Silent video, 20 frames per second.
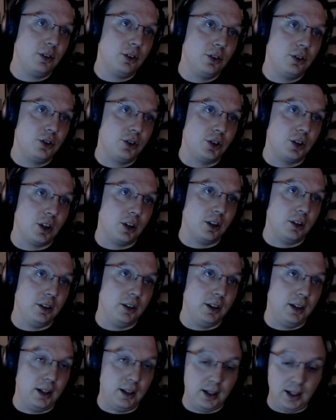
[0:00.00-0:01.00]

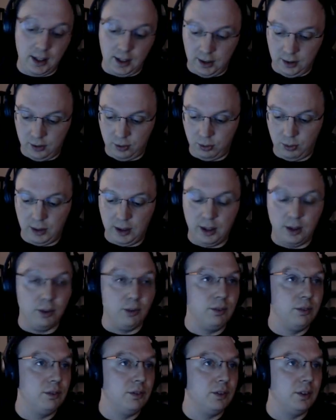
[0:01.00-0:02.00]
Charlie 8. Wow.
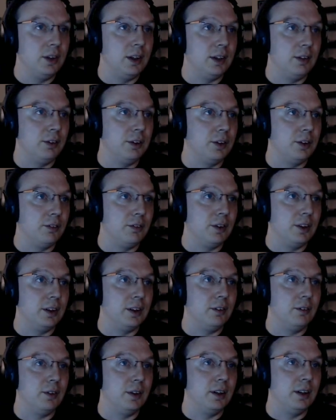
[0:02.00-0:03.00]

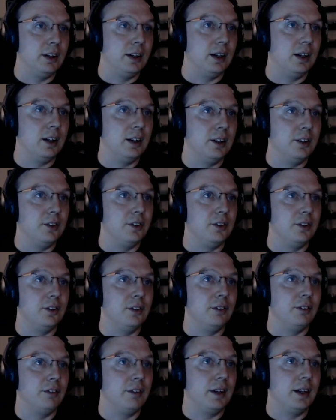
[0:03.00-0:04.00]
What are the odds
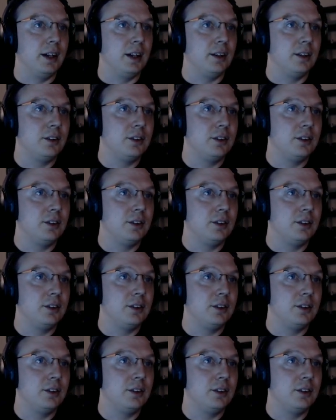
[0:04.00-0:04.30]
of that?